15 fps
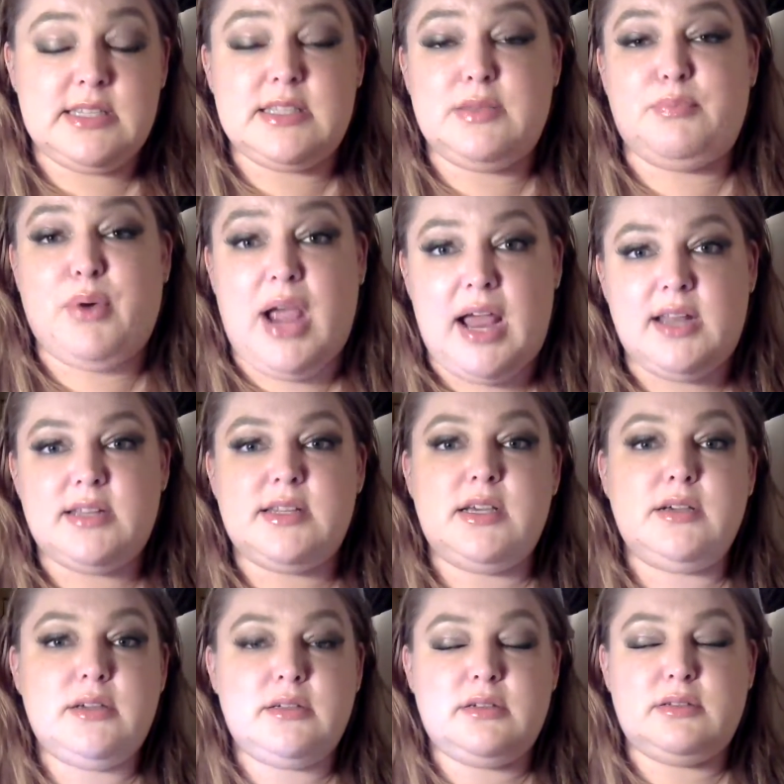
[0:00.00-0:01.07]
the brand
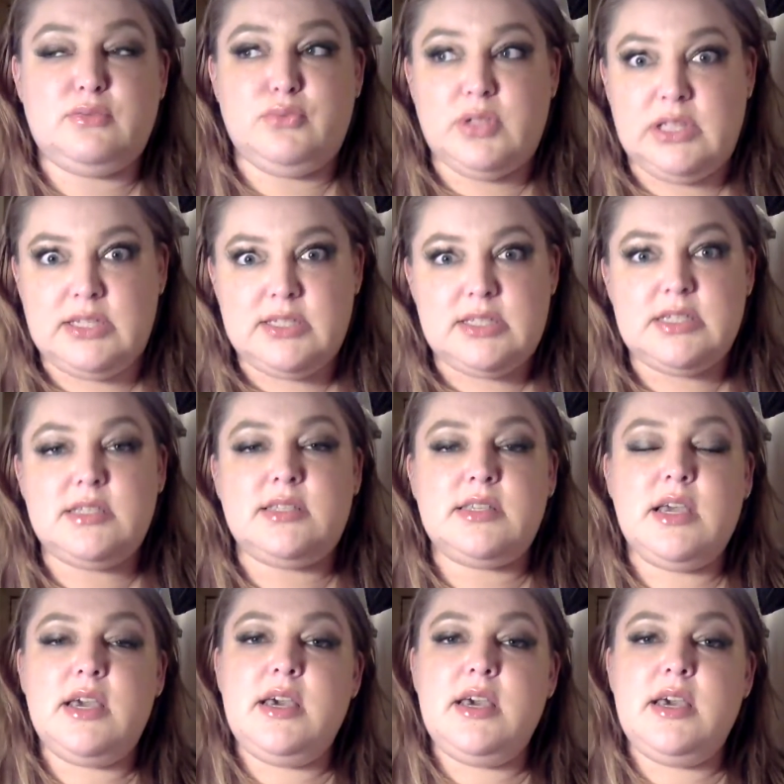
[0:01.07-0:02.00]
releases.